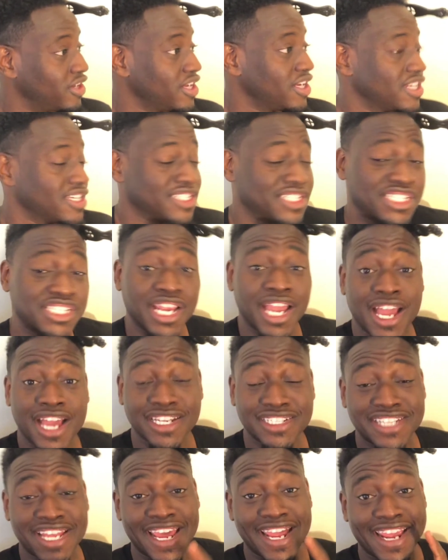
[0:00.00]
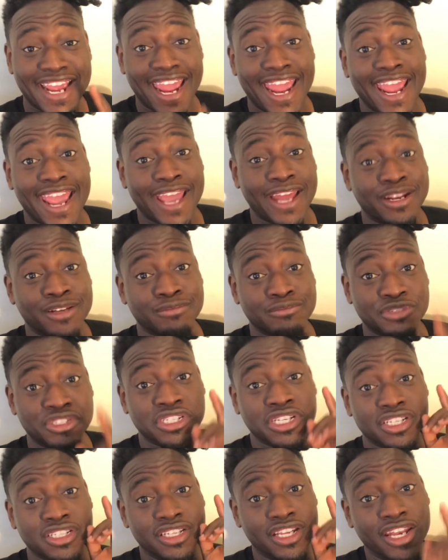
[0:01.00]
Shante Adams,
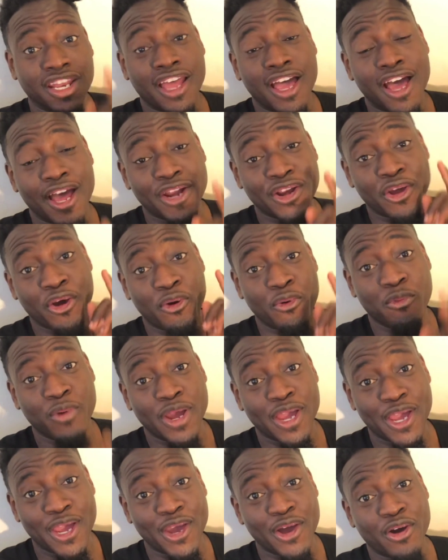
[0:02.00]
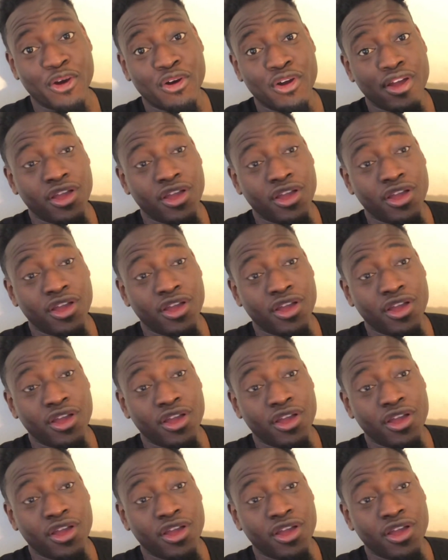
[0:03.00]
Yolanda Well,